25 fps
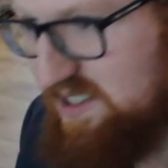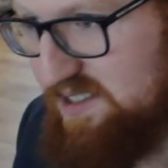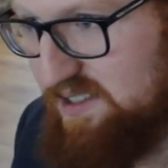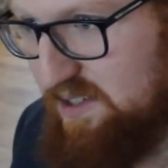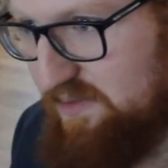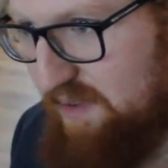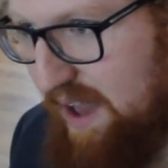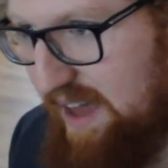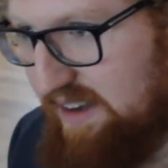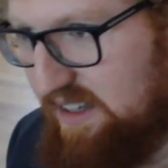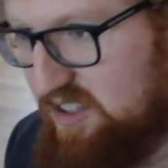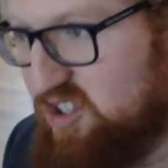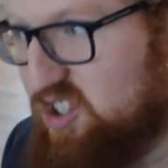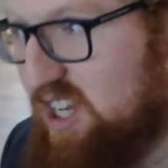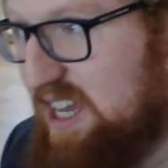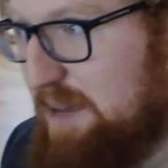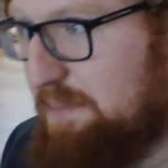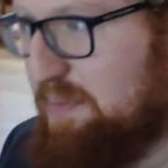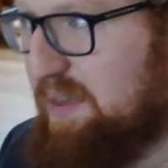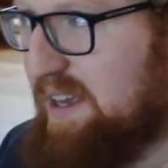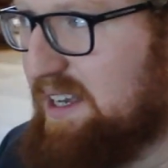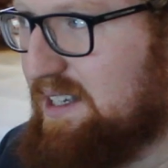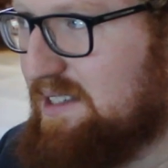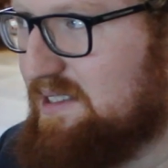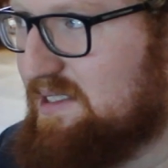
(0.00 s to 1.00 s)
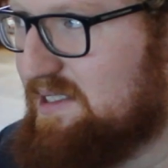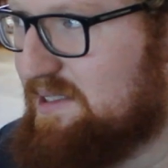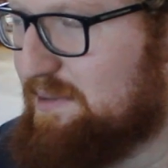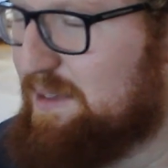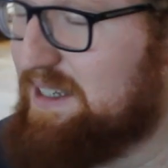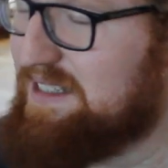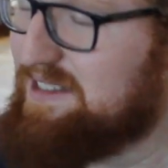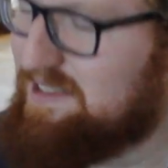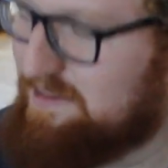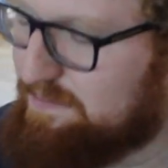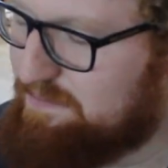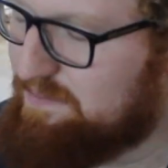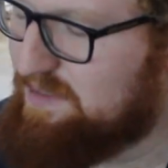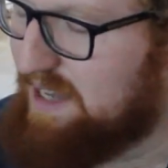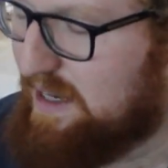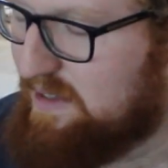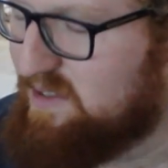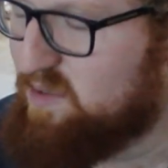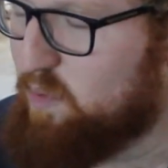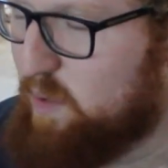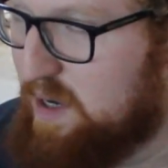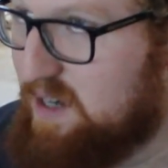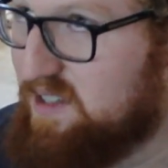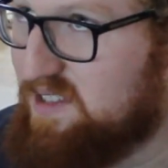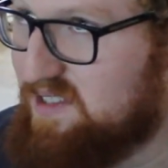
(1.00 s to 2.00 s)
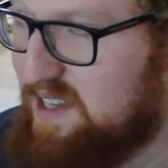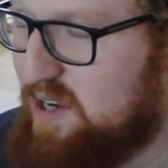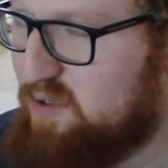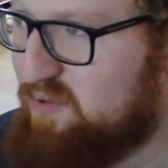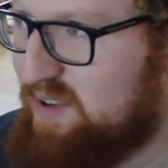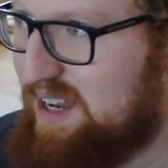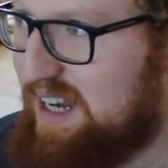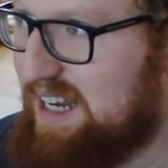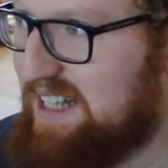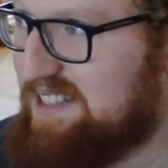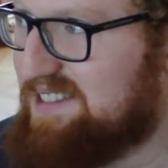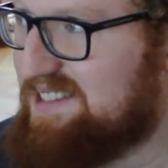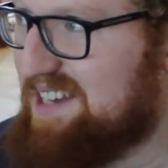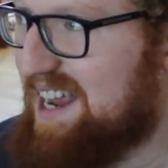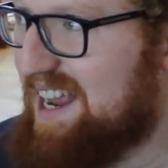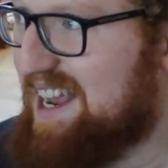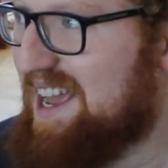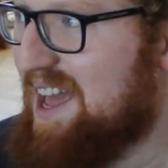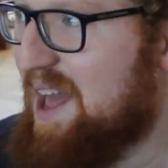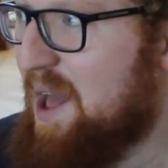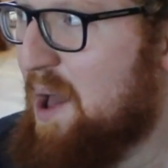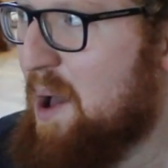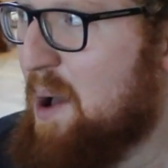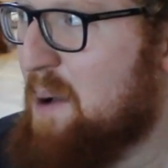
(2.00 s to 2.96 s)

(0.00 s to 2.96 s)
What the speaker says: a disadvantage. Keep things, it sounds weird to say realistic,